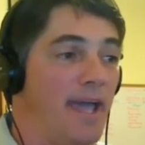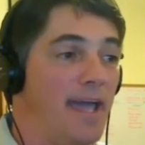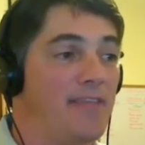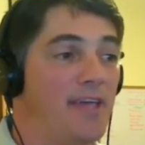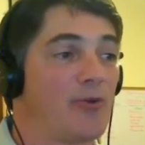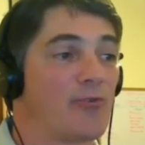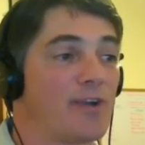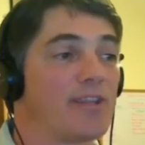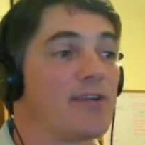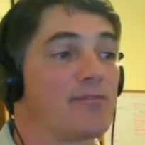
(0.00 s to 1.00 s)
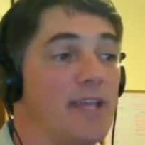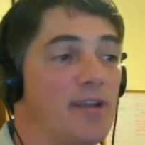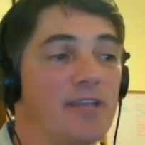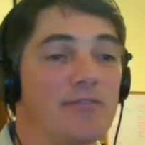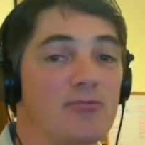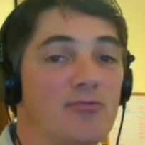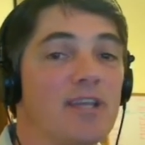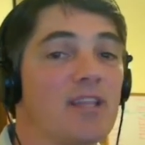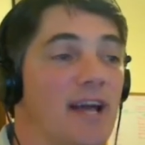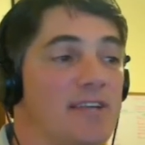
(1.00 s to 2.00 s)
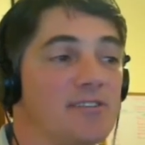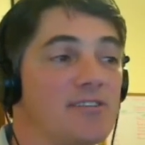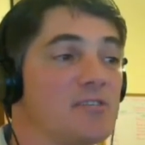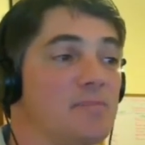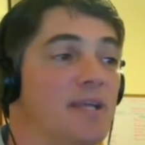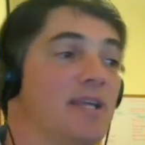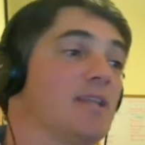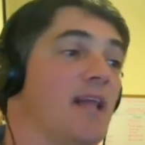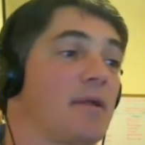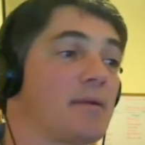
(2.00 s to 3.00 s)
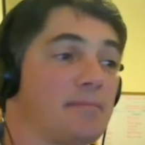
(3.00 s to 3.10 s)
and they don't even realize that they're speaking louder.